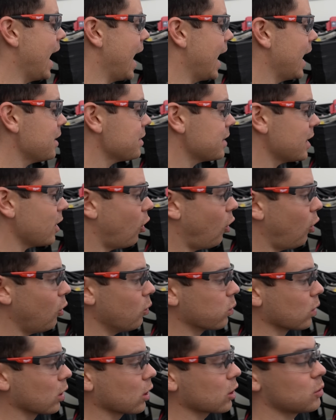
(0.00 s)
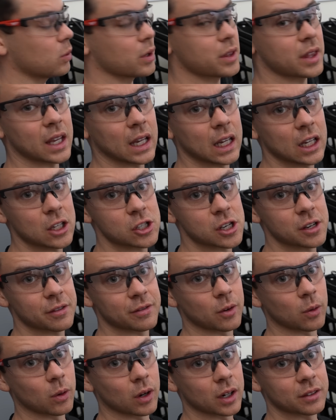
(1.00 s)
And they all work with
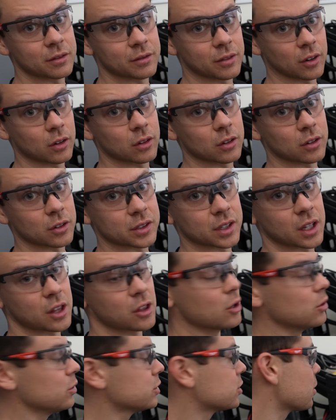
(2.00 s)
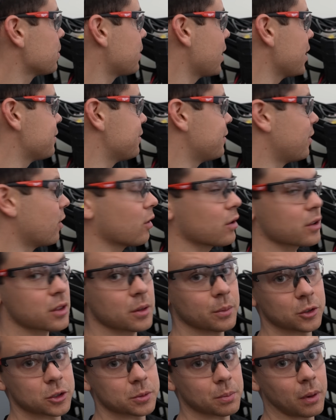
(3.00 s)
EG4 inverters, and those are by far
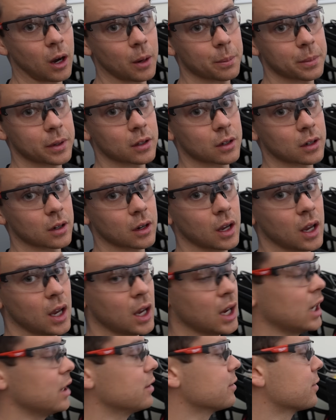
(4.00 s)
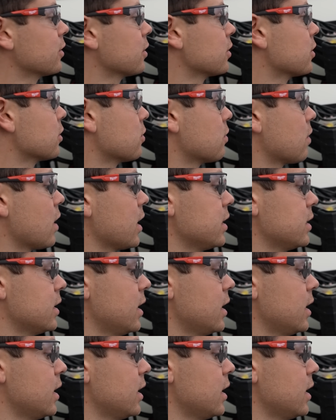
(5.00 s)
the most popular inverter right